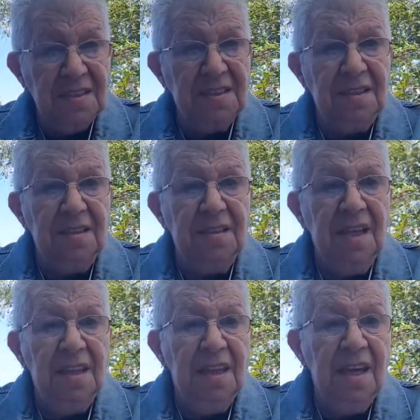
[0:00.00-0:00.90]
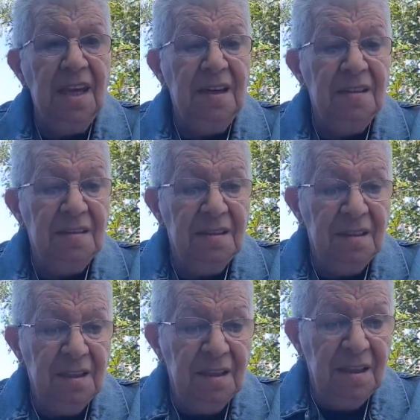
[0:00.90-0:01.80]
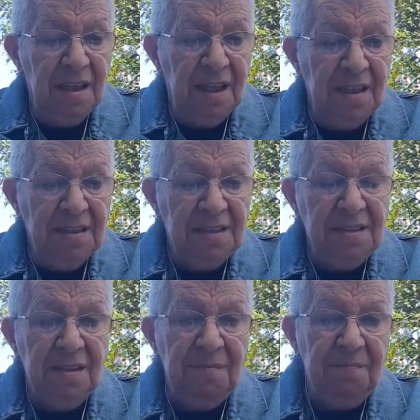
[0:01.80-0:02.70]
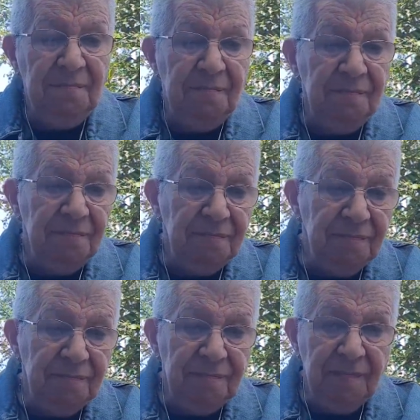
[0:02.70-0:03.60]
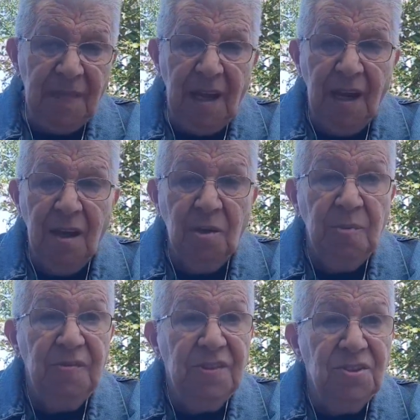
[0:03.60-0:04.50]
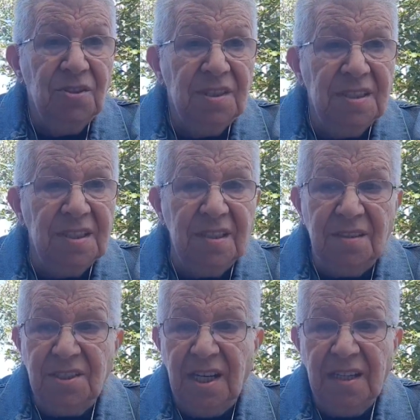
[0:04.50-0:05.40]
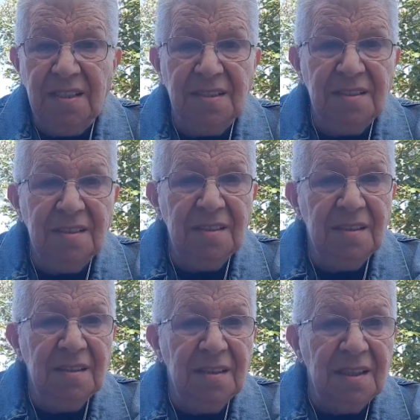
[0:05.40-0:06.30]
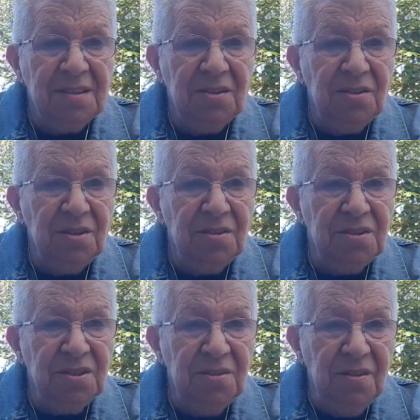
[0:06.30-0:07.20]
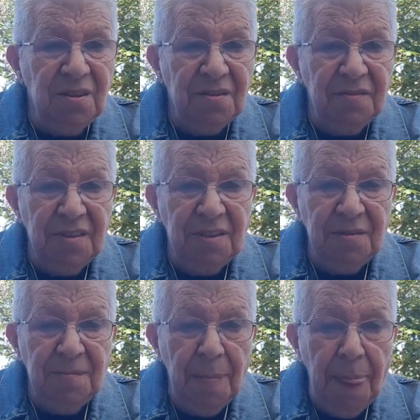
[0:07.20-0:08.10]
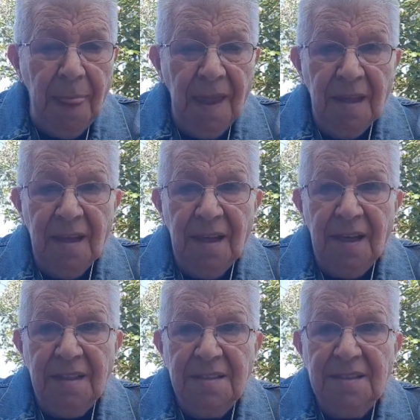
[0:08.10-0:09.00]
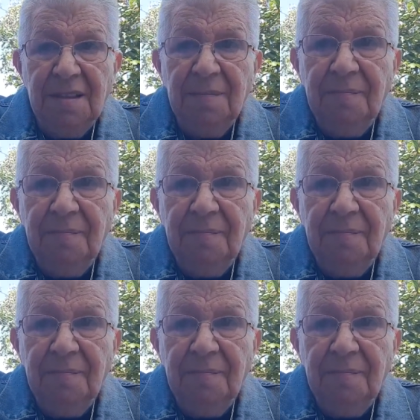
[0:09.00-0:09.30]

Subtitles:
us that they're there, and I hope you've enjoyed this little chat. It hasn't gone on too long for you, and